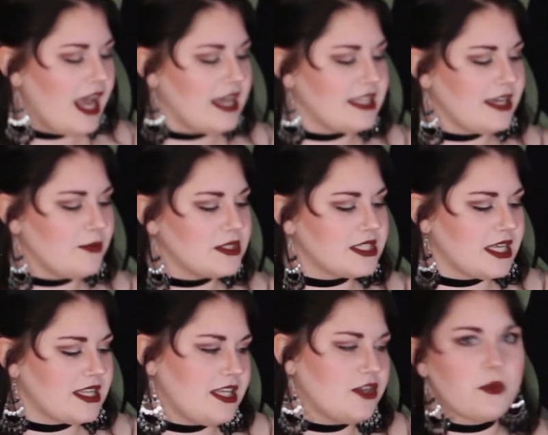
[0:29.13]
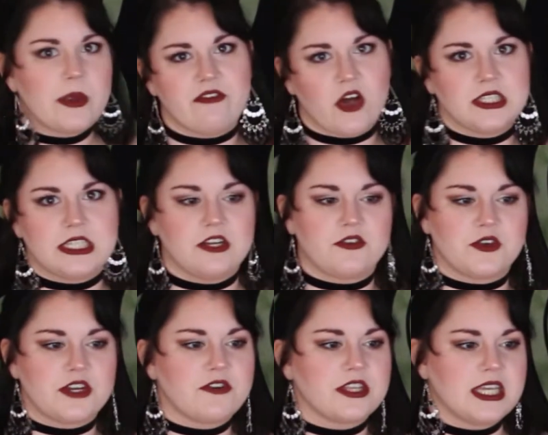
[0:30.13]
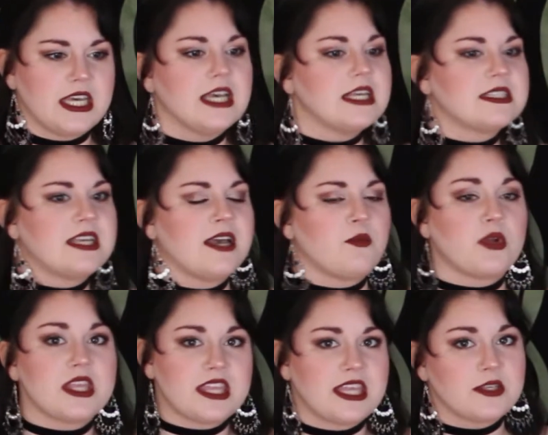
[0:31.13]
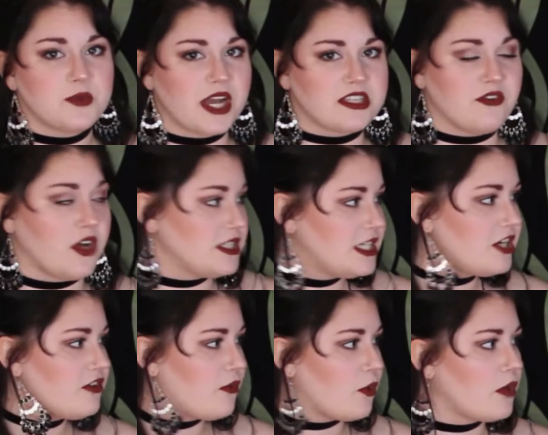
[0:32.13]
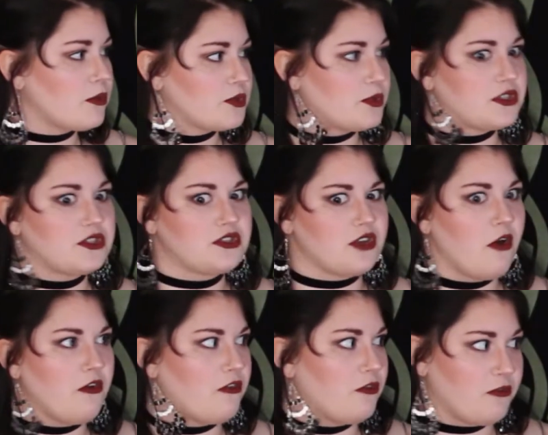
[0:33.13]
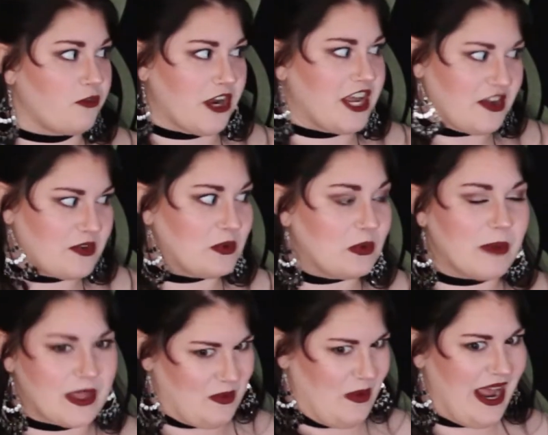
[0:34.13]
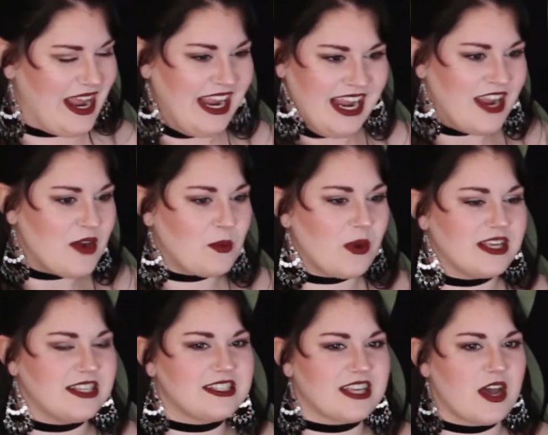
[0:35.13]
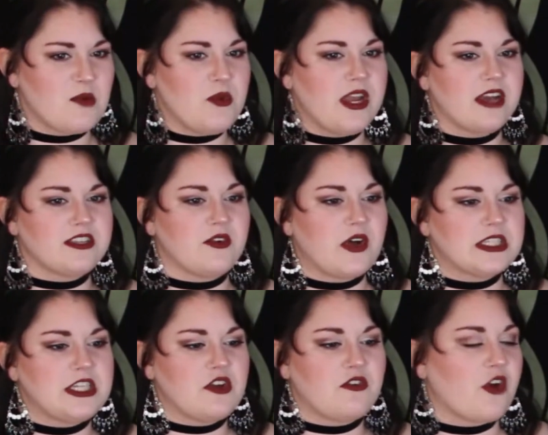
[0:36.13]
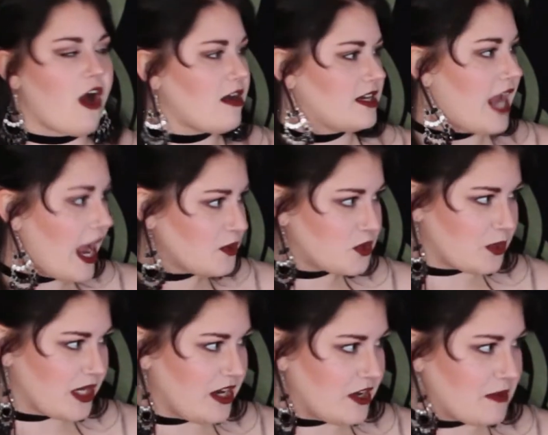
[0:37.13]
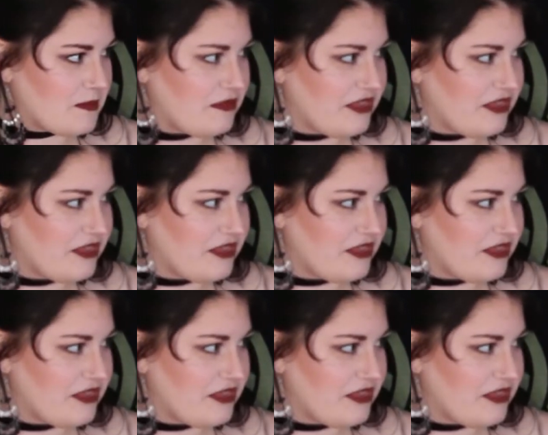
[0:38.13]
And it was, like, you know, we volunteered for different things, and one of the things we got to volunteer for, which was so freaking cool, by the way, was we got to volunteer for a haunted house one year.